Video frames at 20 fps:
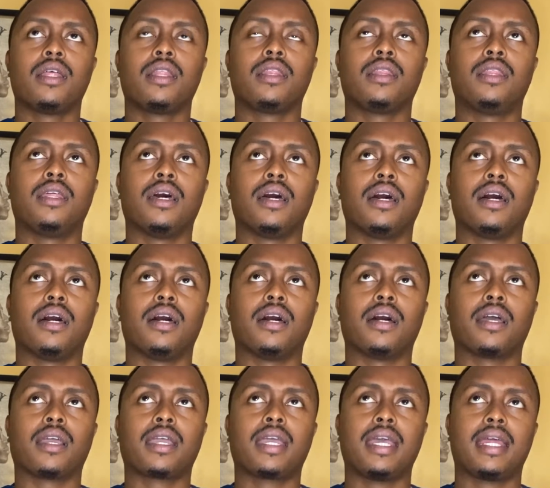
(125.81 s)

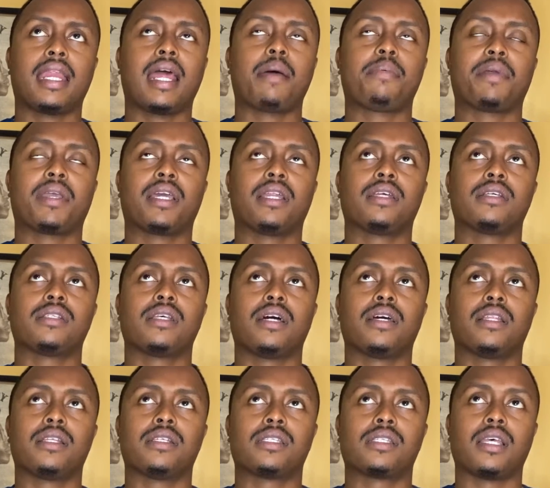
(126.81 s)
the kidnapping
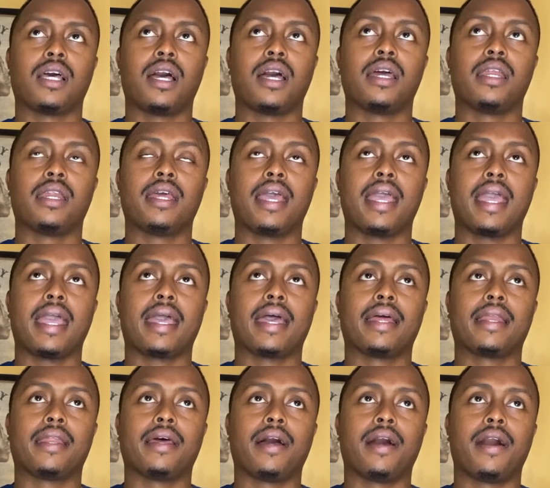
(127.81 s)
of the son
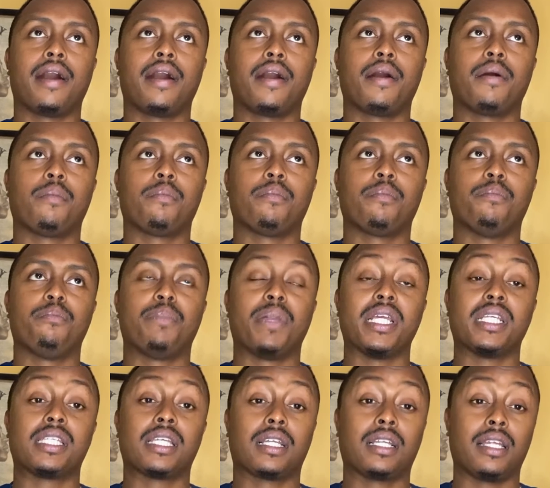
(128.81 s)
and
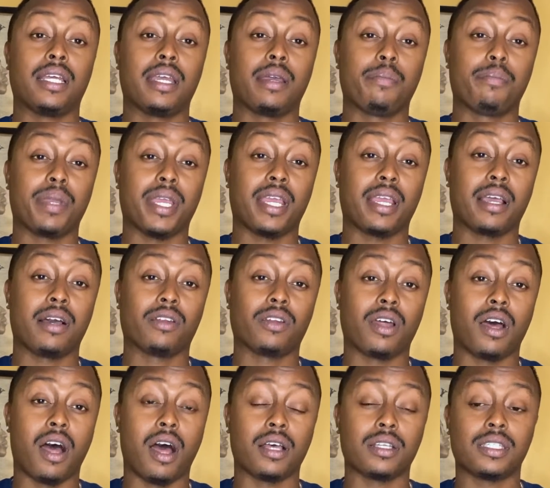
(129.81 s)
basically him being held
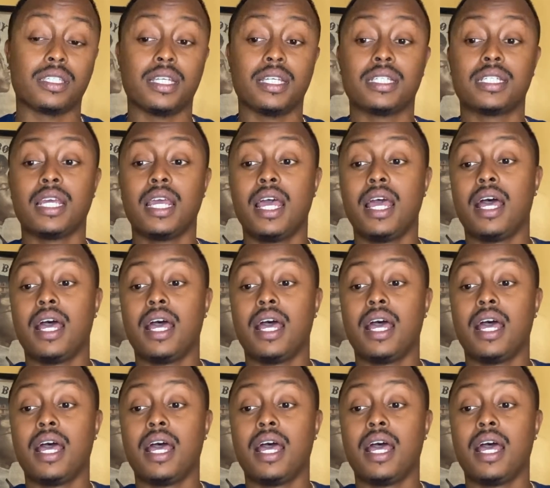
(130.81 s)
hostage.